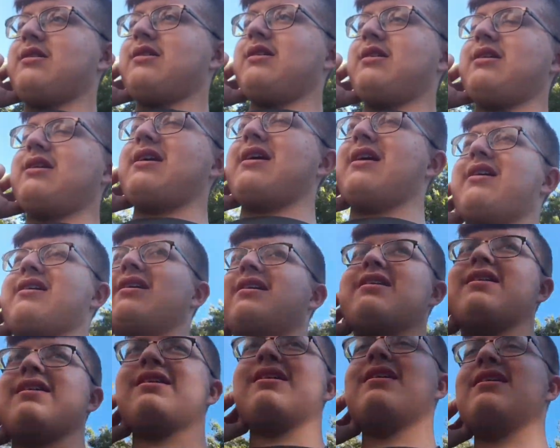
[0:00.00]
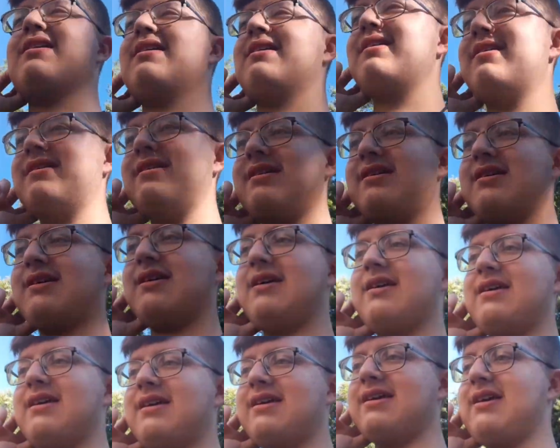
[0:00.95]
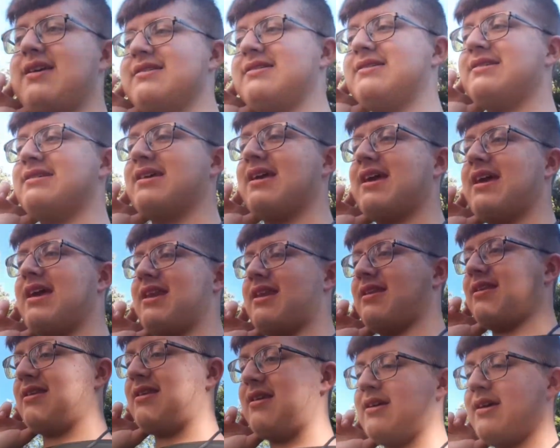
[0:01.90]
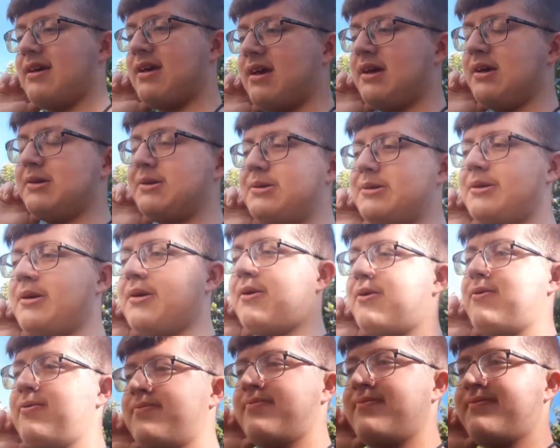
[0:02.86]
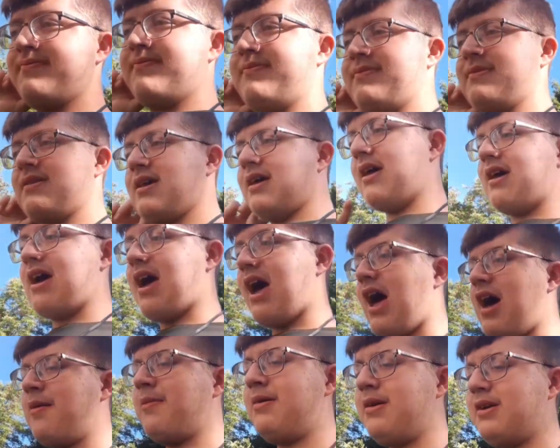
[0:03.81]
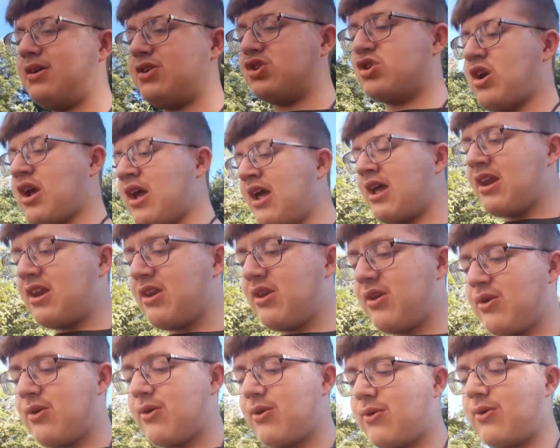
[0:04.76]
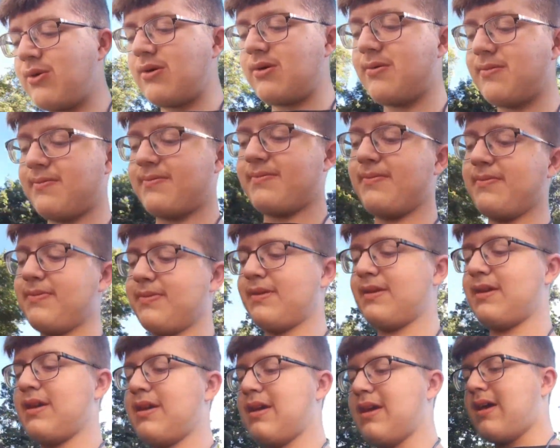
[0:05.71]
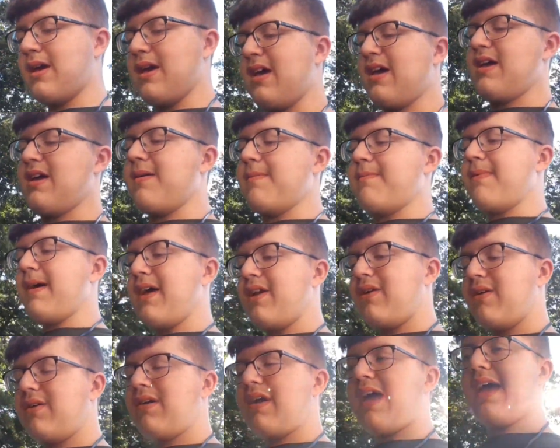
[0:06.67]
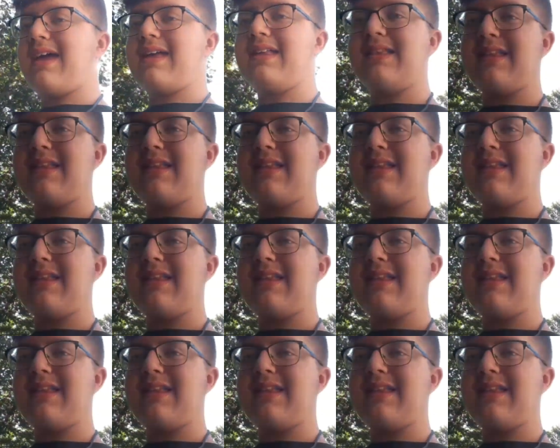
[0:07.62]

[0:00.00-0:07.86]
Yeah, insane. So, I'm gonna try and do better at